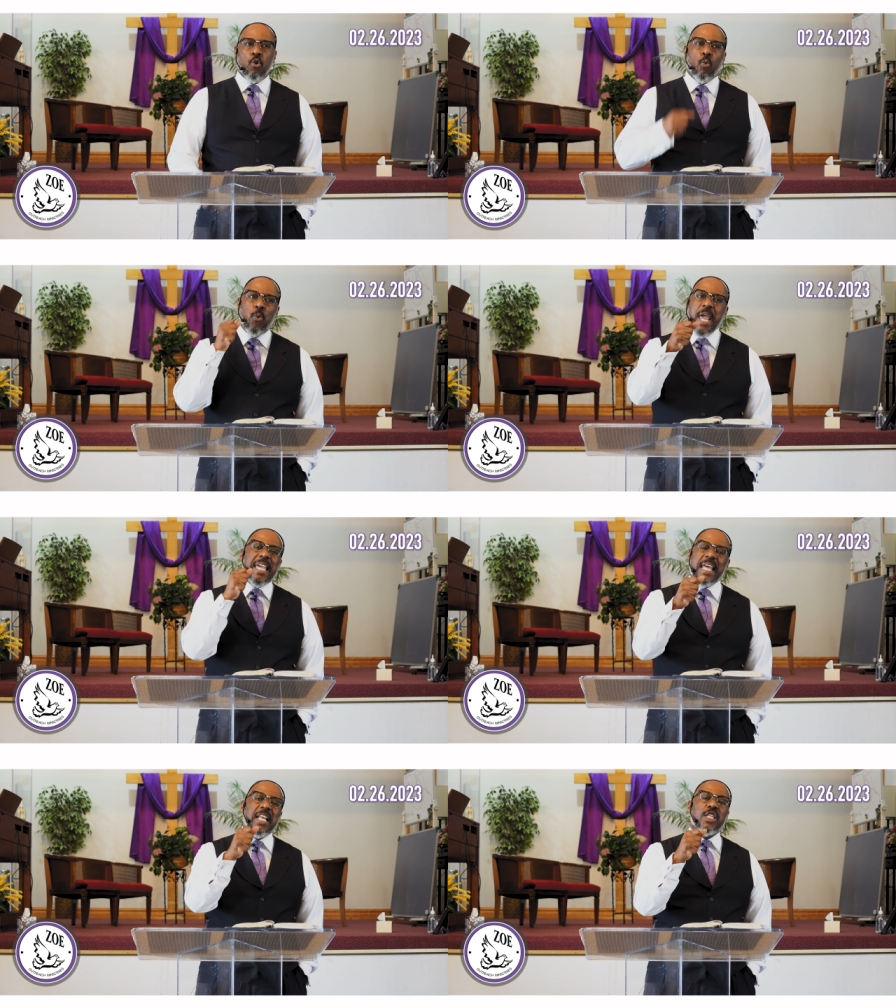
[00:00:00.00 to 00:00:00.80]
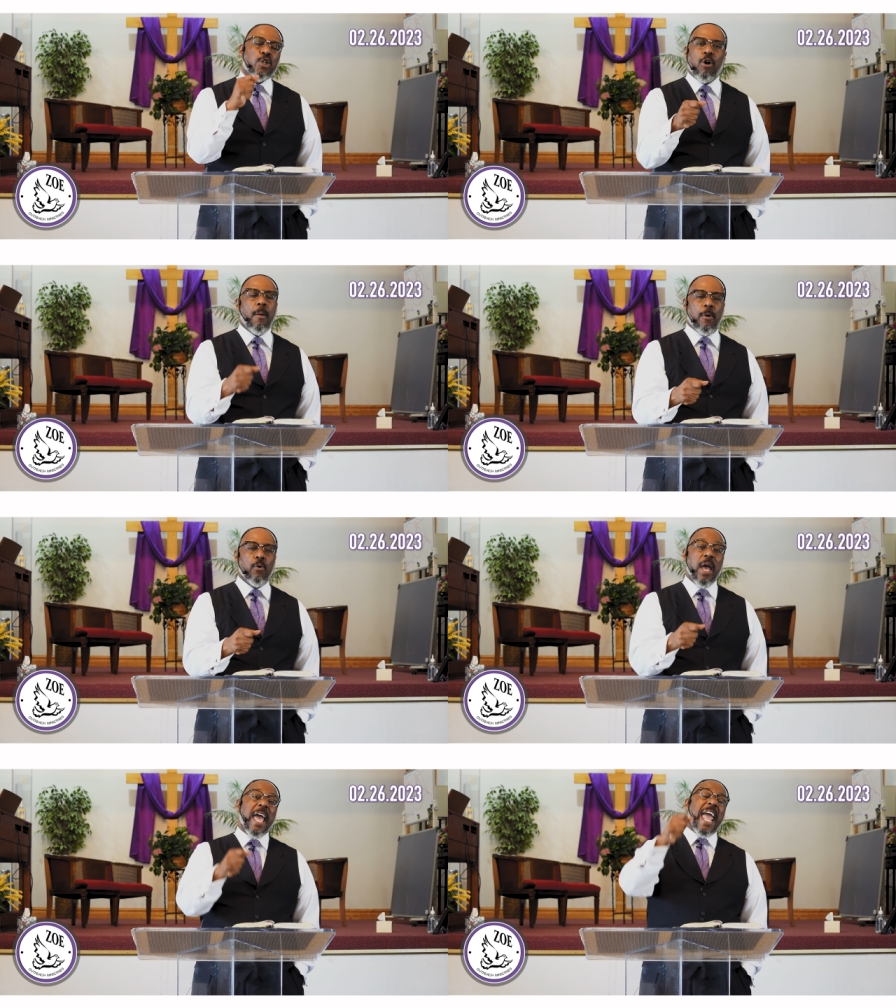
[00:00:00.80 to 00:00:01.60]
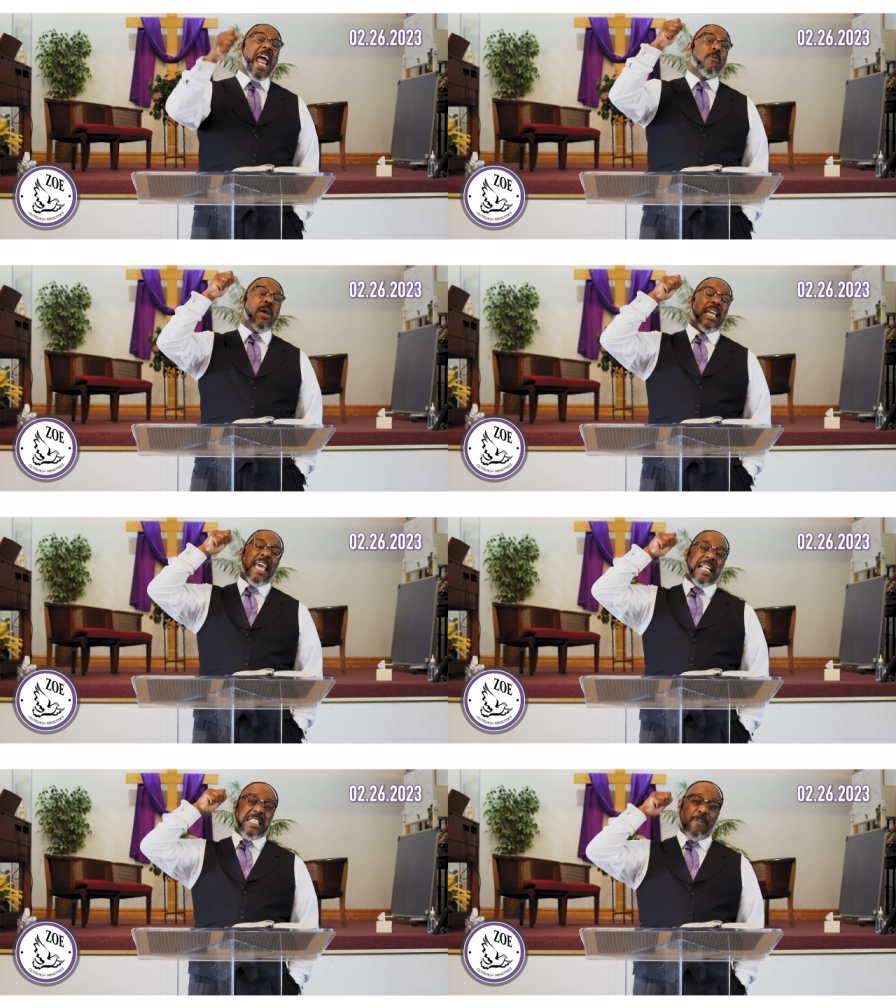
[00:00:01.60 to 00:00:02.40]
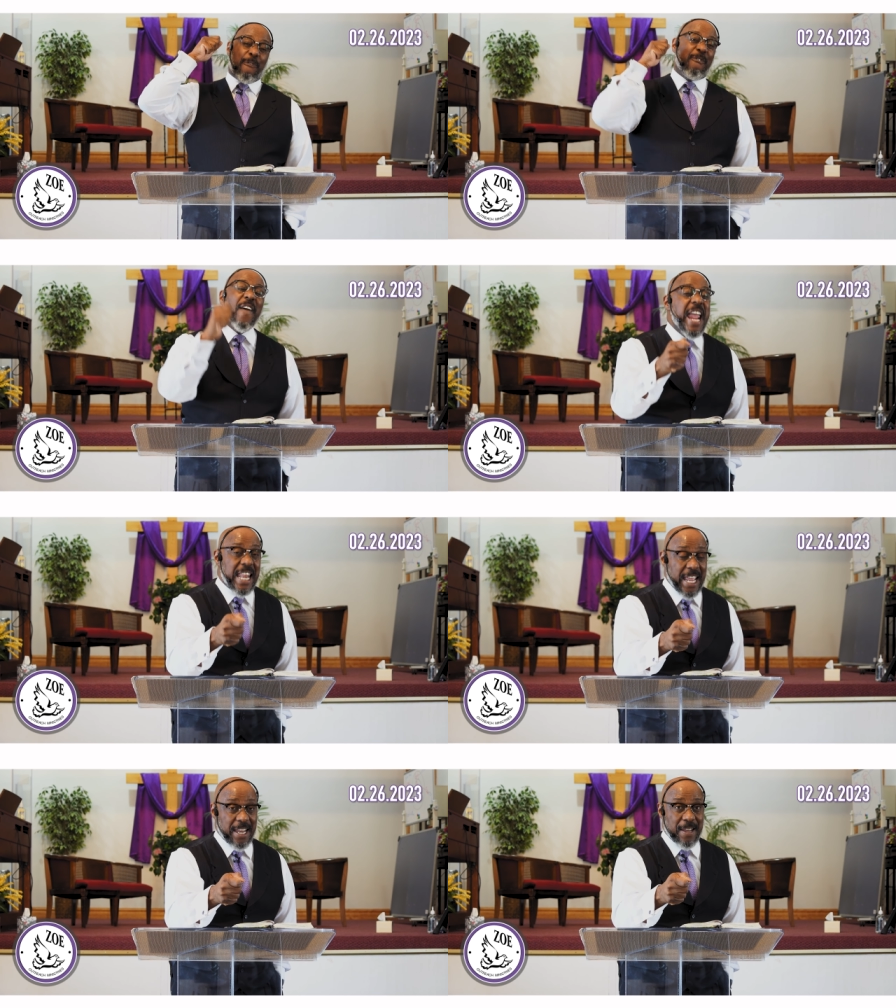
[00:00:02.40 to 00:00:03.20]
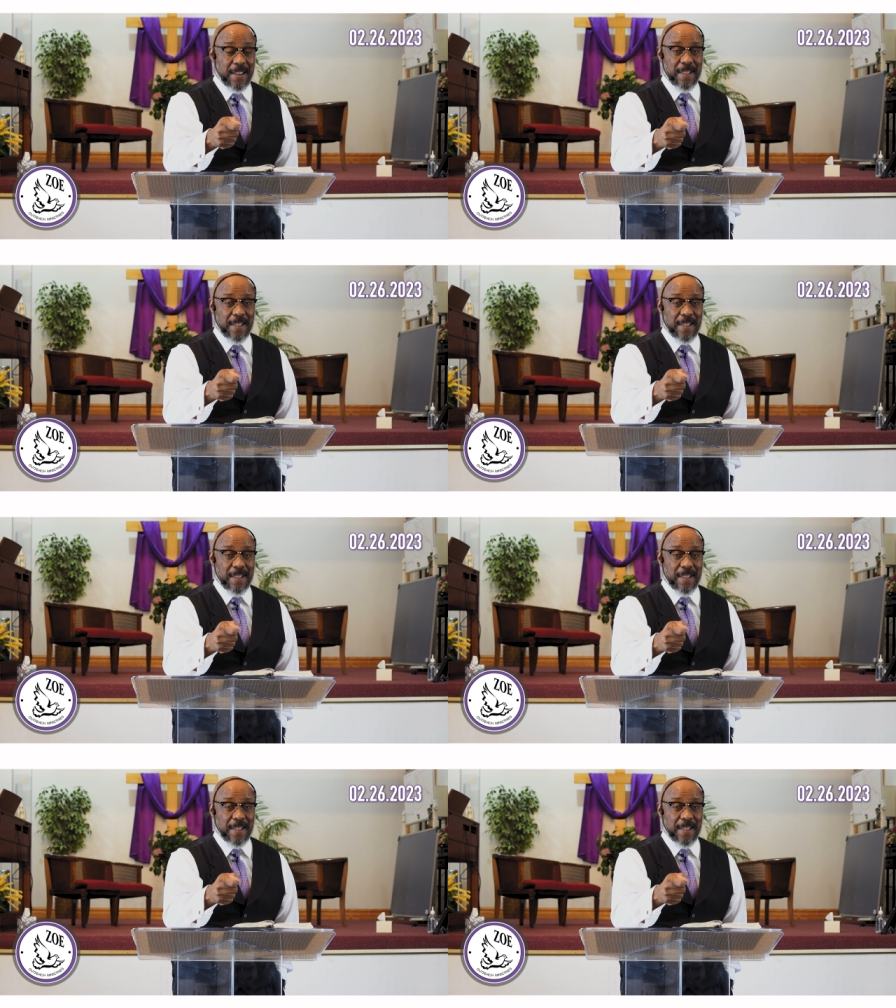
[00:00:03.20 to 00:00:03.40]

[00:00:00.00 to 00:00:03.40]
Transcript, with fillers: We get in trouble and we get defeated